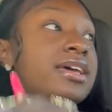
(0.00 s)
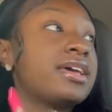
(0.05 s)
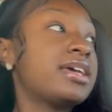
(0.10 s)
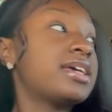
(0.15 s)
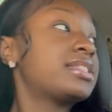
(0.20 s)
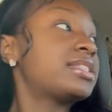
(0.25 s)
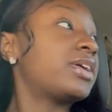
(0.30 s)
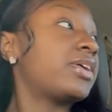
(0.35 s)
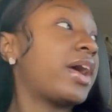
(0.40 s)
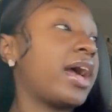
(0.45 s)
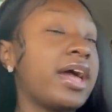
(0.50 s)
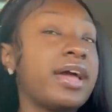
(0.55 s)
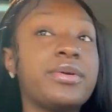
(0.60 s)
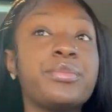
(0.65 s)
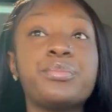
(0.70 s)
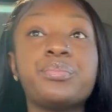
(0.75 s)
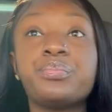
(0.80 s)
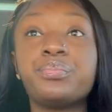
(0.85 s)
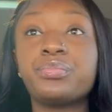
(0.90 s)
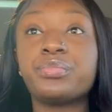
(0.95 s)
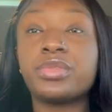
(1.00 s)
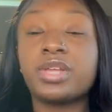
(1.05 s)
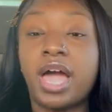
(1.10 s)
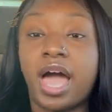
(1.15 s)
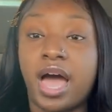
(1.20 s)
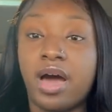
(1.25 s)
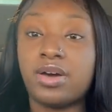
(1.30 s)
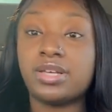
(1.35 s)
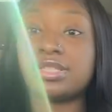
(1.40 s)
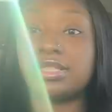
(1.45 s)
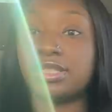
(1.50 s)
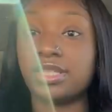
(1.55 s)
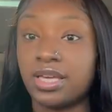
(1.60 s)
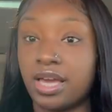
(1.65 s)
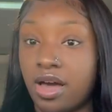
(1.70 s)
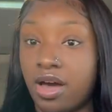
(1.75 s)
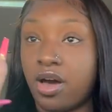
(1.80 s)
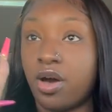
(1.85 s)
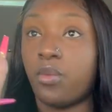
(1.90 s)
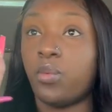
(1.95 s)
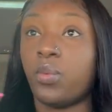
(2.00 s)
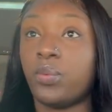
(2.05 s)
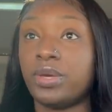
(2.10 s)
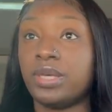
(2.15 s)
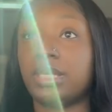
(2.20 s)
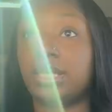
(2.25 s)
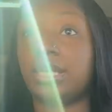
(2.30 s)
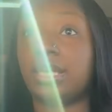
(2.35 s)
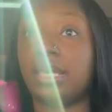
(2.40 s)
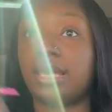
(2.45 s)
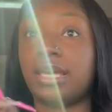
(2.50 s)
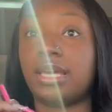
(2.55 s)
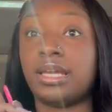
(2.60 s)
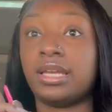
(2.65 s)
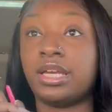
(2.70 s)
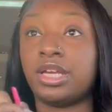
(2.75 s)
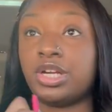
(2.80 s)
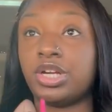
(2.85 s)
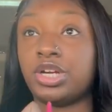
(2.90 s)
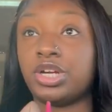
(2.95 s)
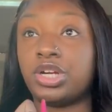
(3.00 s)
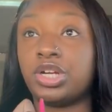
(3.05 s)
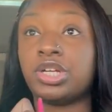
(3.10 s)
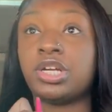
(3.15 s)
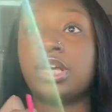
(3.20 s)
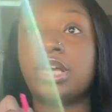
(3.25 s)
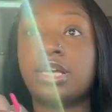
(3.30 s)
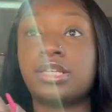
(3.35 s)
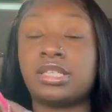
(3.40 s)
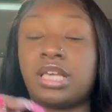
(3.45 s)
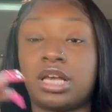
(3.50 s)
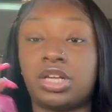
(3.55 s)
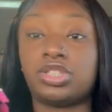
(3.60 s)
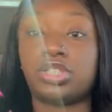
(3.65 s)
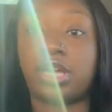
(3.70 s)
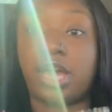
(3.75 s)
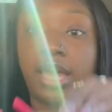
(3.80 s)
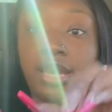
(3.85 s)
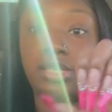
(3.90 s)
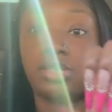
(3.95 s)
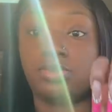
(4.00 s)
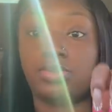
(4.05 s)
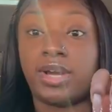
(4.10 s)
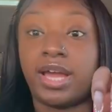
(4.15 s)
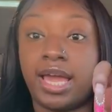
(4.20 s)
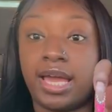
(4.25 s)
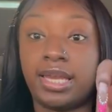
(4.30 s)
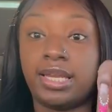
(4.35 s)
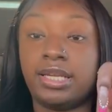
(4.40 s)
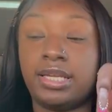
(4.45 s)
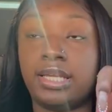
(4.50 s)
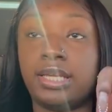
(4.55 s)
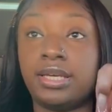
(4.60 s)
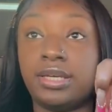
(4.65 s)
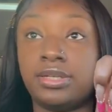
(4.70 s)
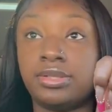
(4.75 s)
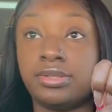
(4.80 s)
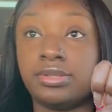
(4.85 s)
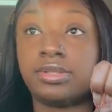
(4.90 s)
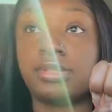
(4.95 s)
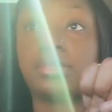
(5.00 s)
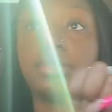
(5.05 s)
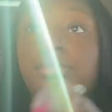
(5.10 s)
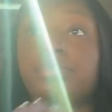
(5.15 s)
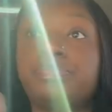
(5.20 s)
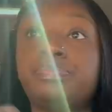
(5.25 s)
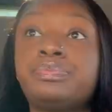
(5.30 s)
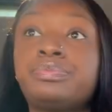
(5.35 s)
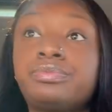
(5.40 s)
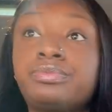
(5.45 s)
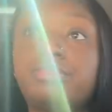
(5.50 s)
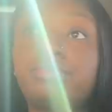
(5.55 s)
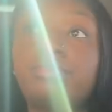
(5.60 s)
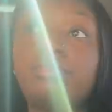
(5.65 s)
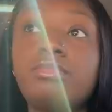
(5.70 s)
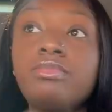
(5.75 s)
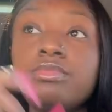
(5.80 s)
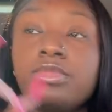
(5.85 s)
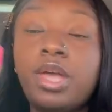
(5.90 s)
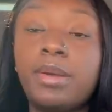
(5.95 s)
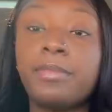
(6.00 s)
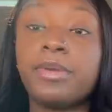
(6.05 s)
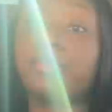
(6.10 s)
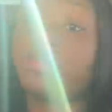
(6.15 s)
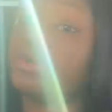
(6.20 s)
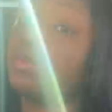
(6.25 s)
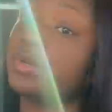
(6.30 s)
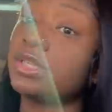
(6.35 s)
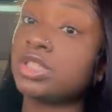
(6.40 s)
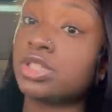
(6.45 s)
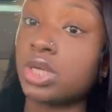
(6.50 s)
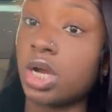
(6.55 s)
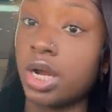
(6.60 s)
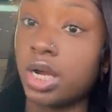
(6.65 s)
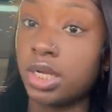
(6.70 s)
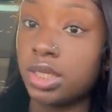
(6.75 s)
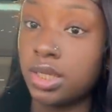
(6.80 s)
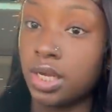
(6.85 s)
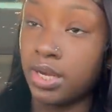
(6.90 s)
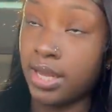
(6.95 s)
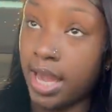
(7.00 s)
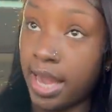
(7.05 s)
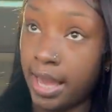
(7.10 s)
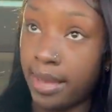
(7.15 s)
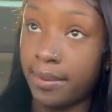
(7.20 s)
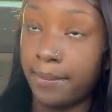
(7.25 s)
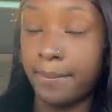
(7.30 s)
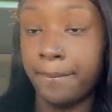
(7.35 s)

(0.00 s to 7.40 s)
It's okay. I'll see y'all when we get in here. I'll show y'all these raggedy nails before we start, okay?